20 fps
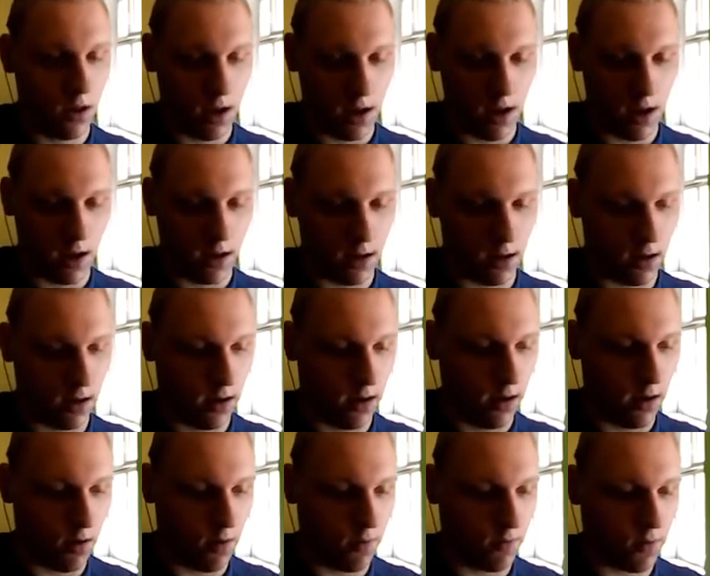and then
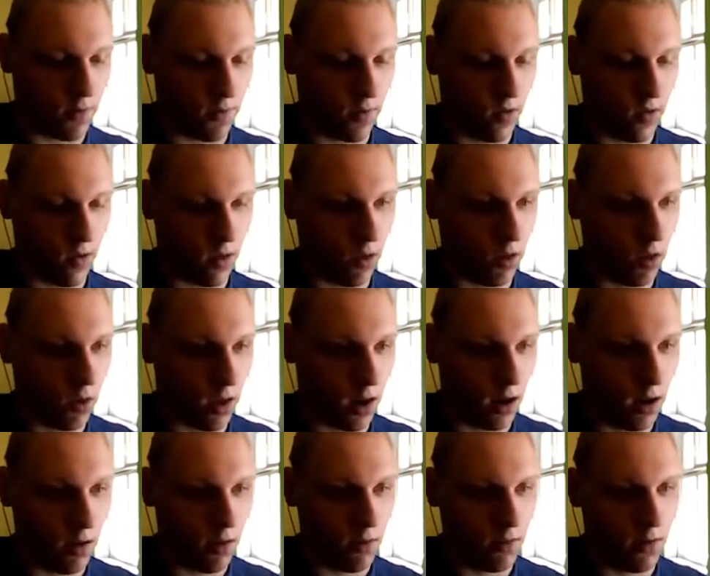here
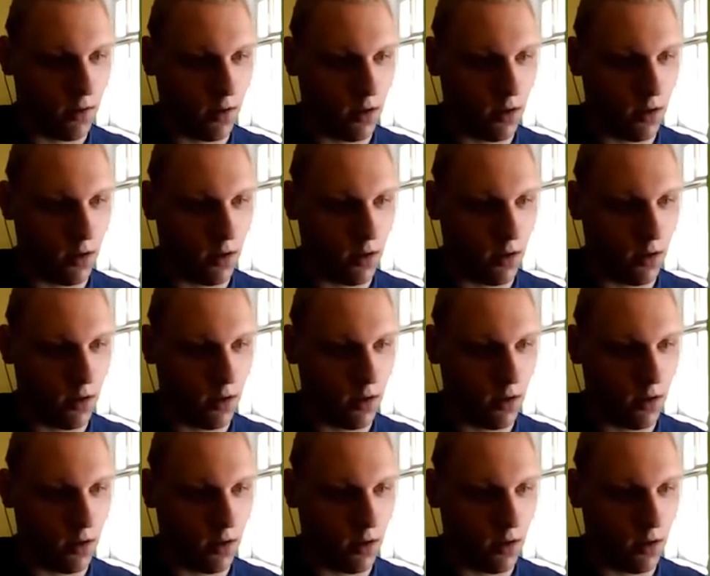/title,